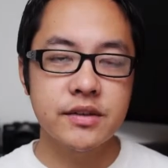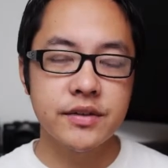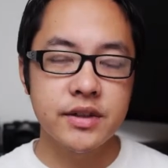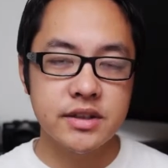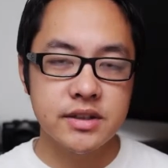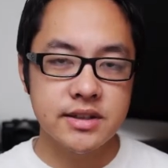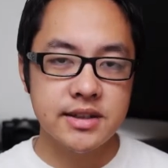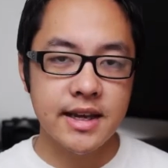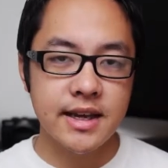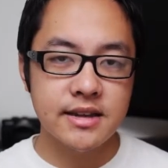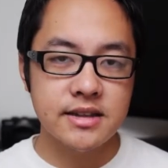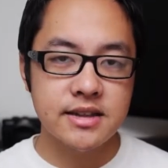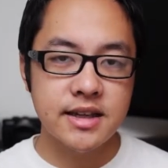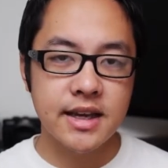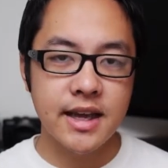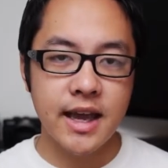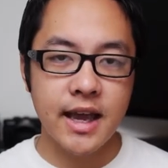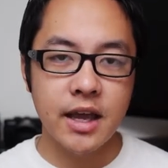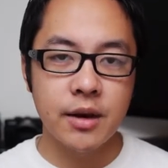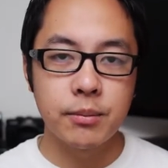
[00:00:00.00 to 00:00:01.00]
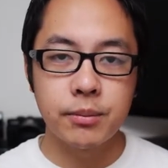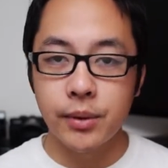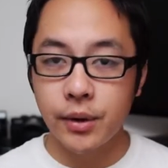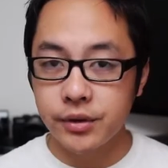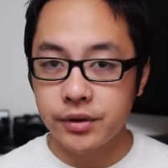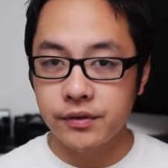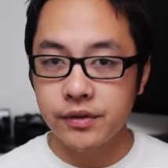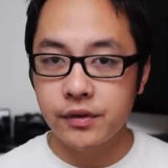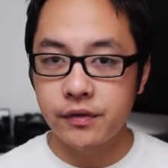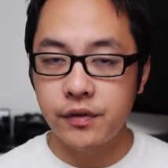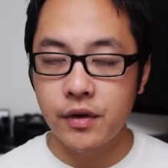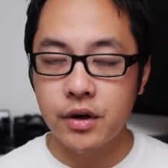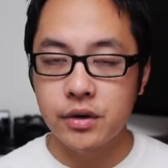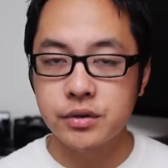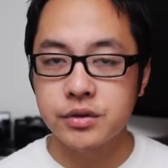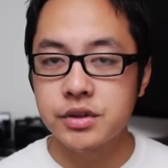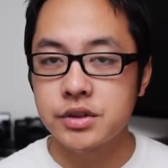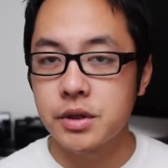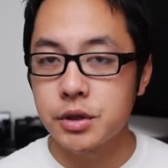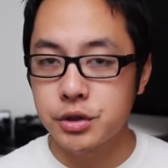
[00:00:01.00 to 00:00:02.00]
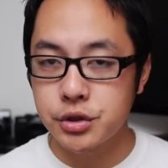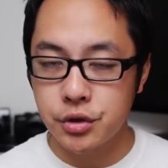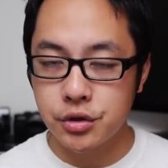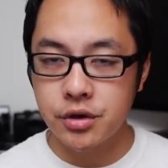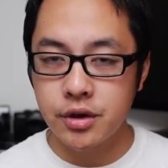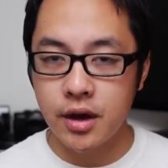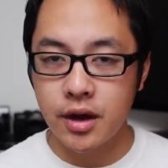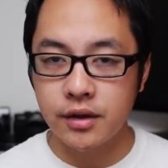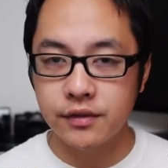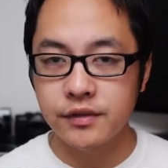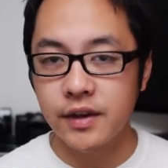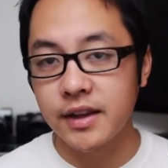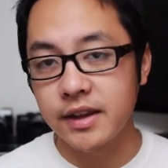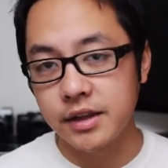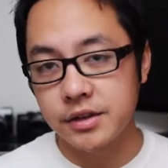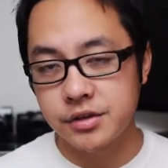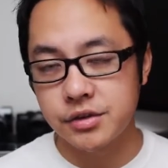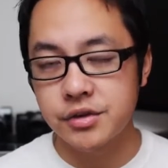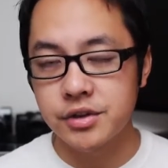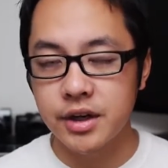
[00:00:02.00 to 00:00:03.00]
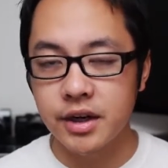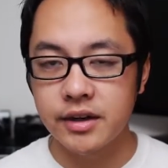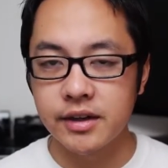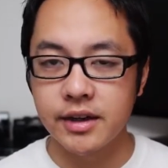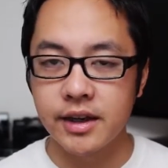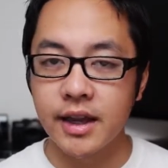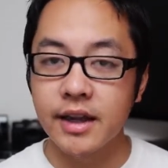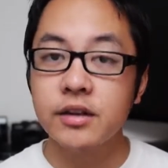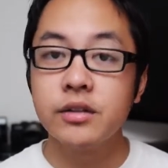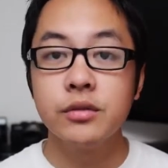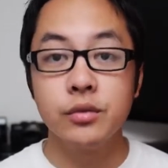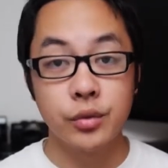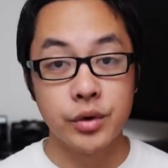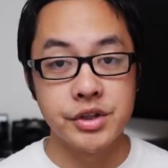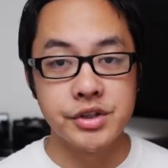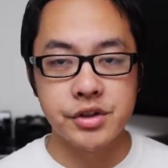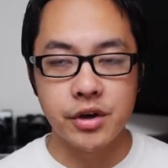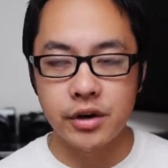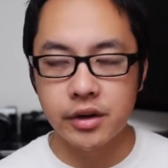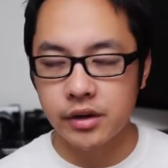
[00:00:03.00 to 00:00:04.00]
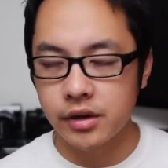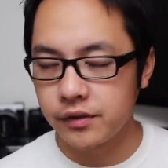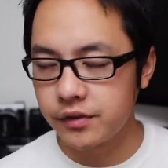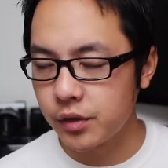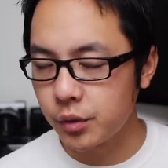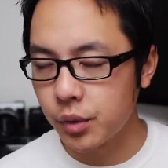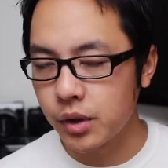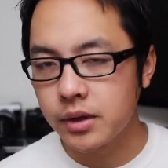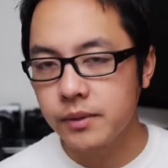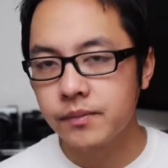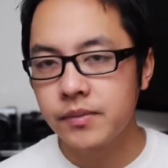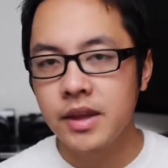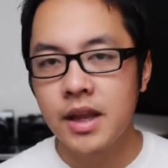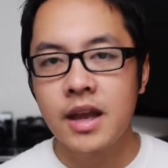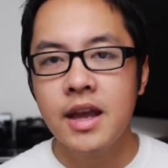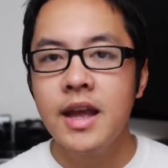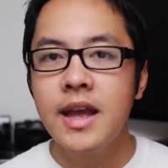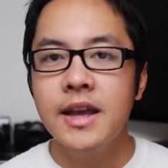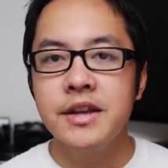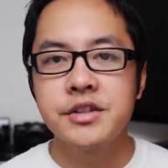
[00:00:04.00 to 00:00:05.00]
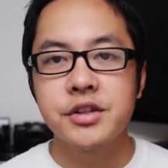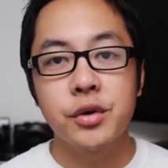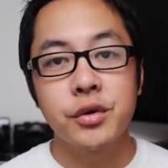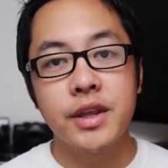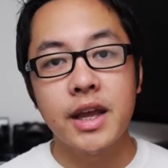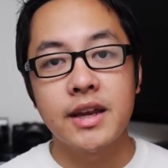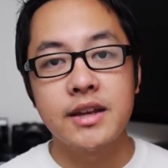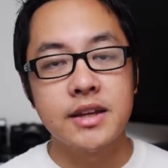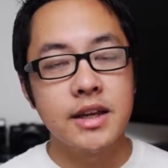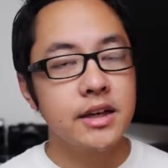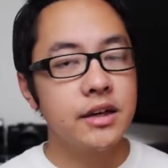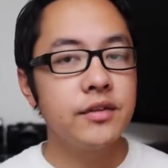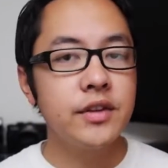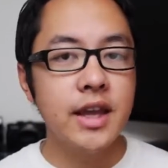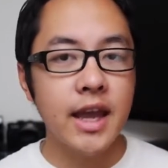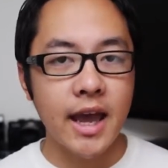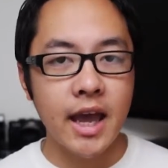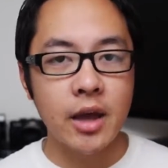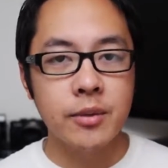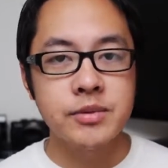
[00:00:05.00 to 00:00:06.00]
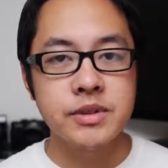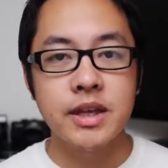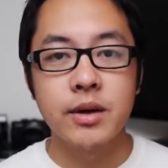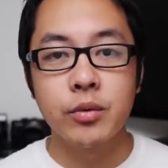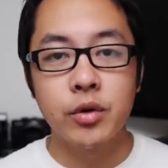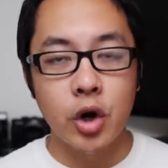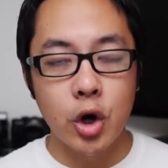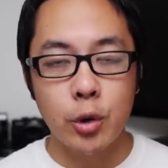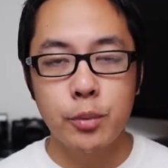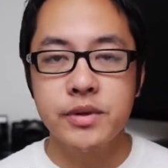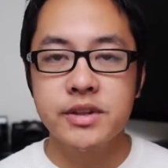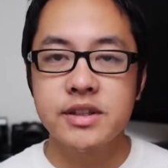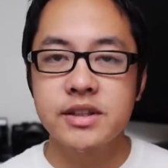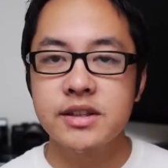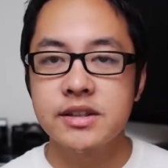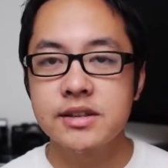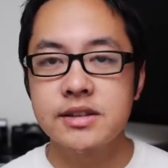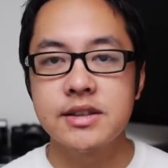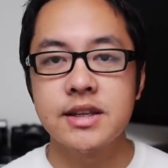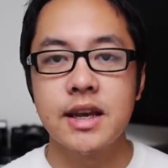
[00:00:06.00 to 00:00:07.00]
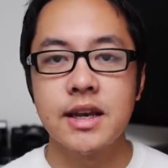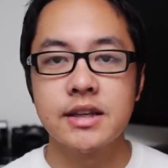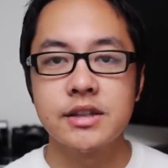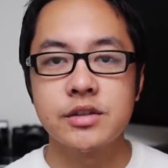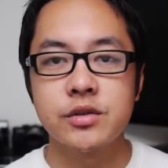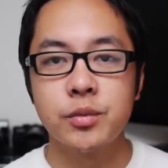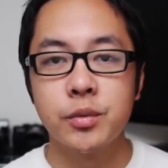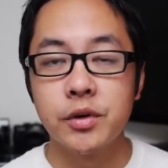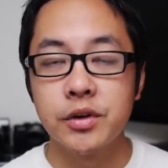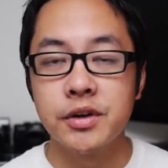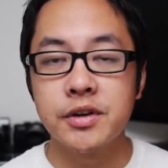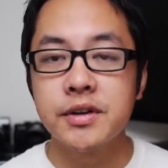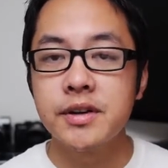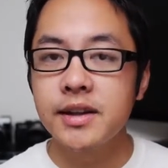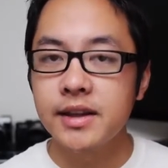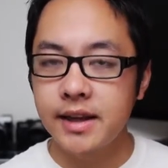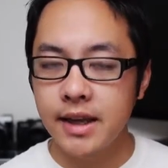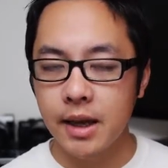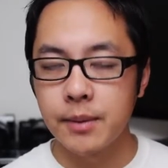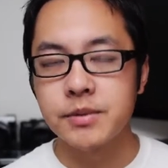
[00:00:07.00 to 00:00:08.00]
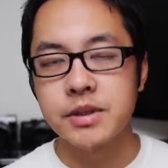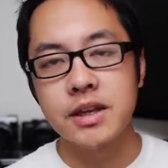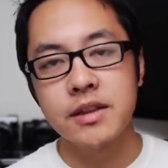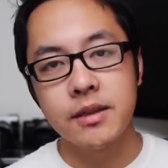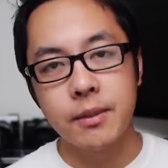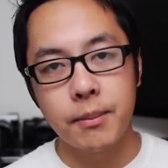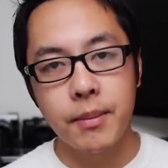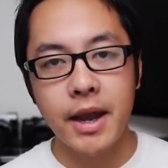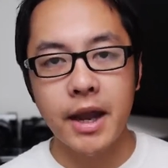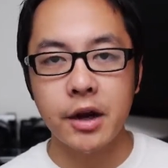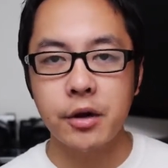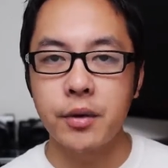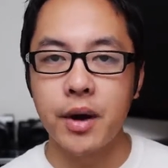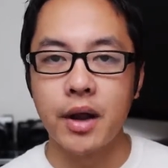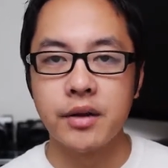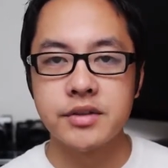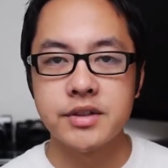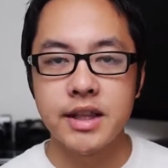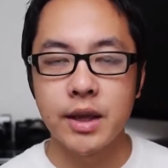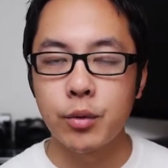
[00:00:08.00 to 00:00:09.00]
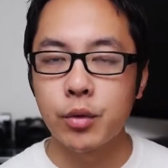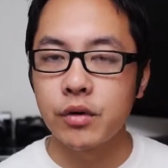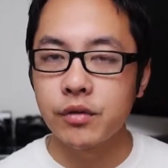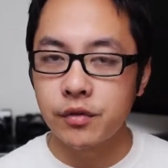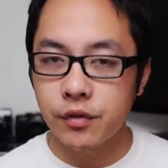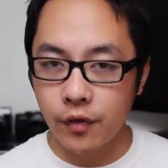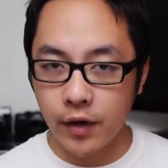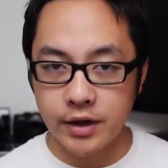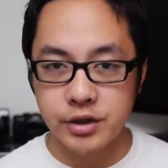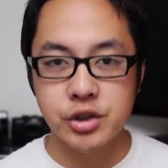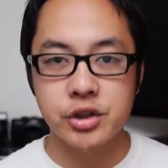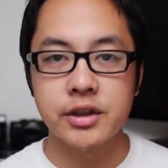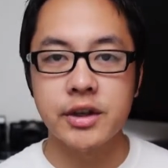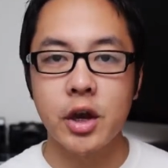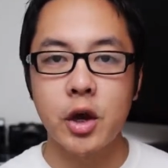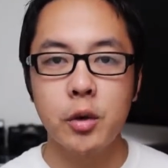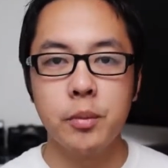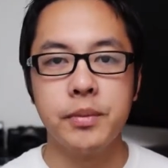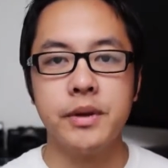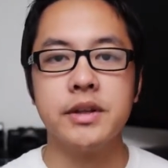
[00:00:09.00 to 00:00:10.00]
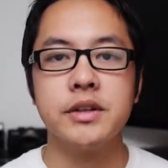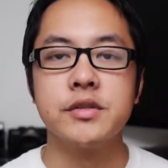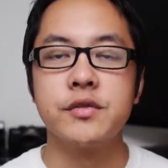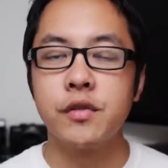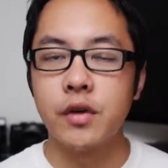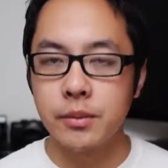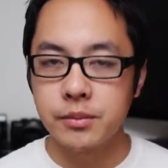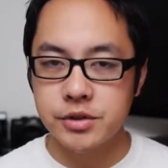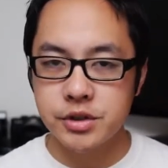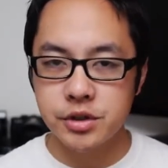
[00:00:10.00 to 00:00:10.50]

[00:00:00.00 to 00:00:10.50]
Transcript: of this test, I had both of the phones turned off and then turned on again, restarted if you will, so that none of the apps that were opened in this test were kept in the background. They were freshly opened from